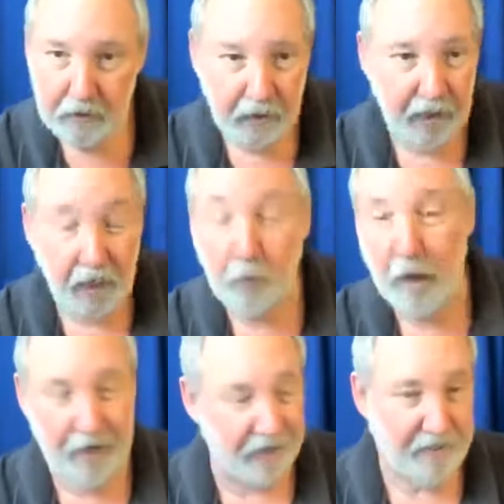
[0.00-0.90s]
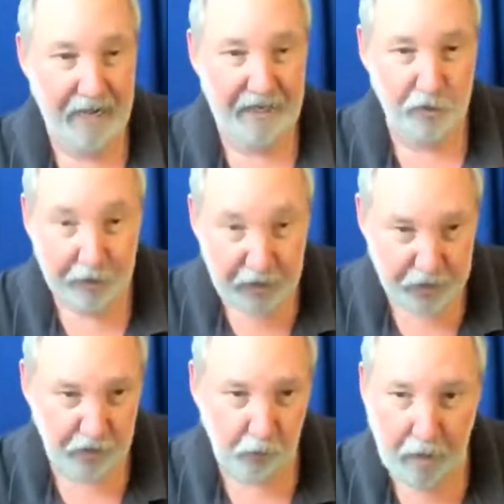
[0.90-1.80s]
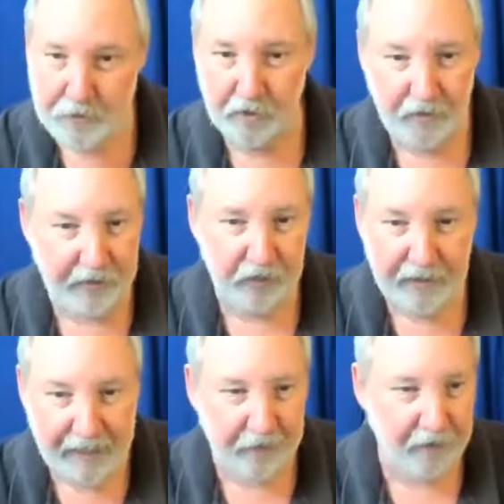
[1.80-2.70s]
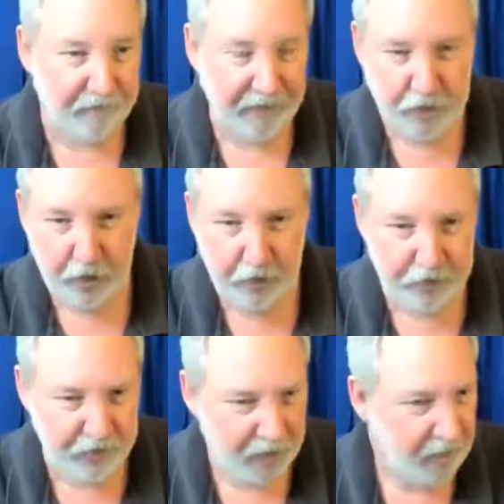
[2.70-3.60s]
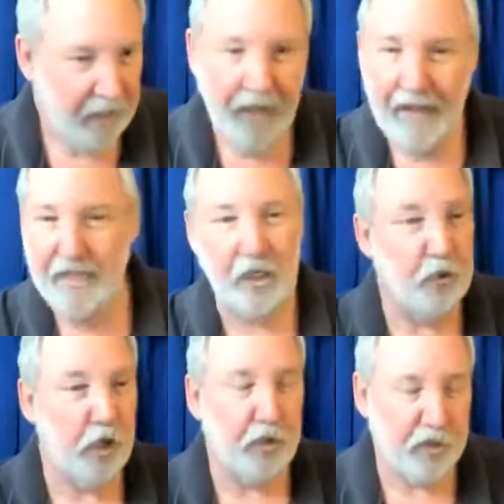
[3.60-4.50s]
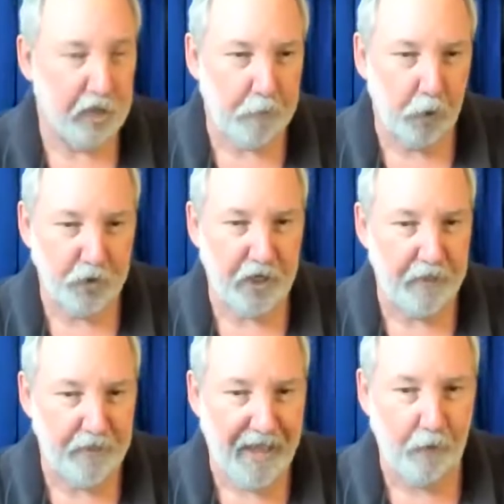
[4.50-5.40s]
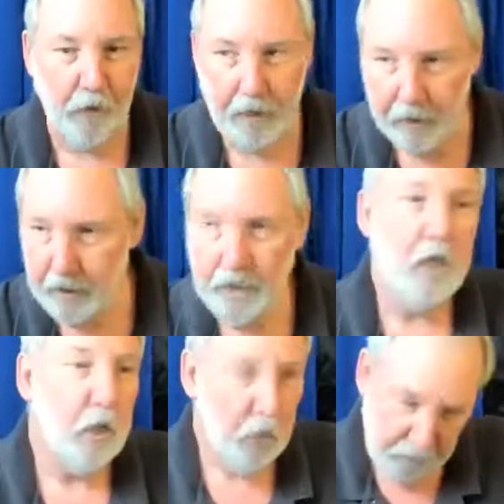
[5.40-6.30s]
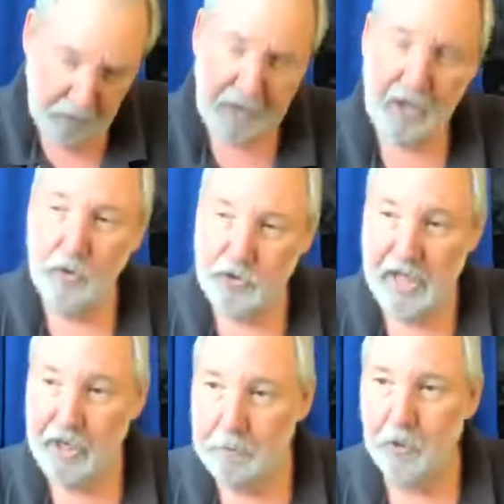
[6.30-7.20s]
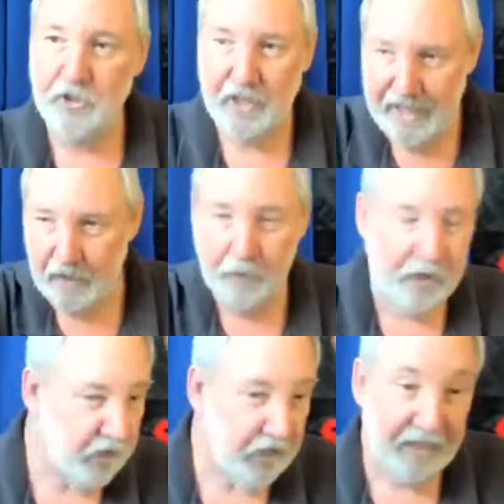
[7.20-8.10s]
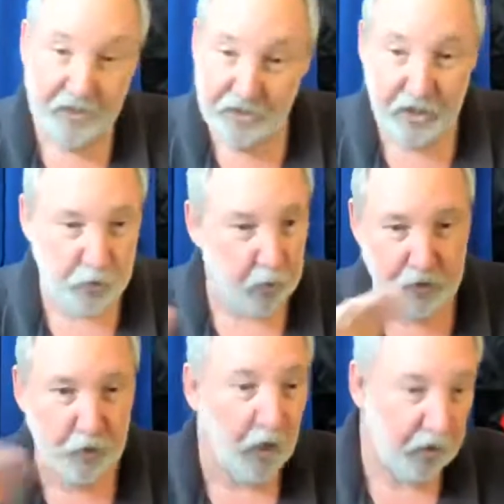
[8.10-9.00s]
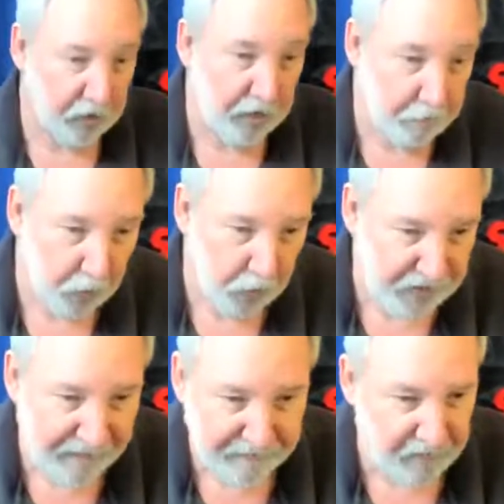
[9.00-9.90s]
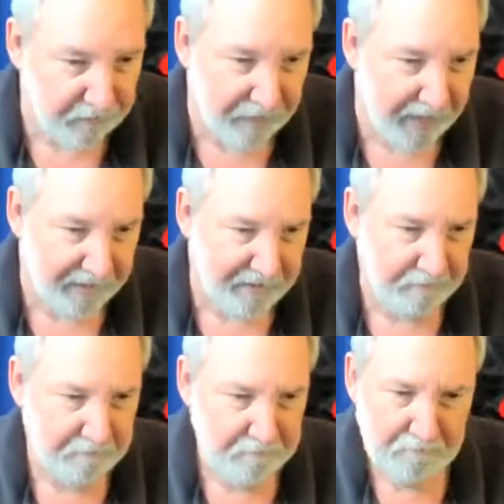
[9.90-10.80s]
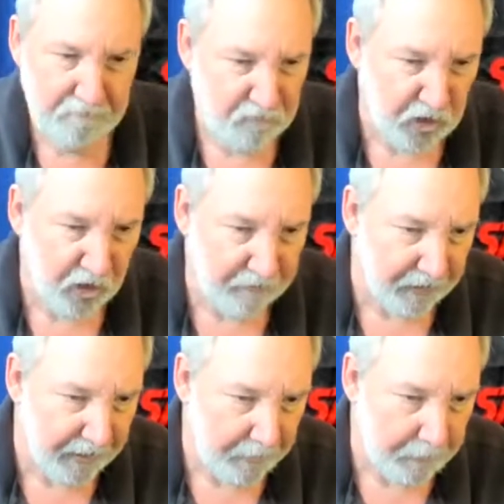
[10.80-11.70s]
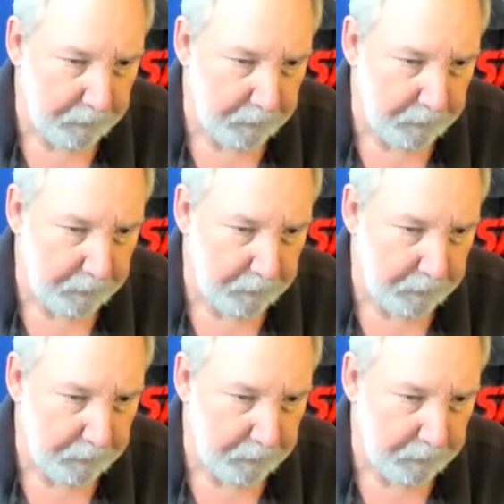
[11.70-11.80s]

uh, a, a, a, traditional web server on here later if I chose. I could use alternate ports on that one. I could use standard ports on that one and change this one to alternate ports after the fact. It's all fine.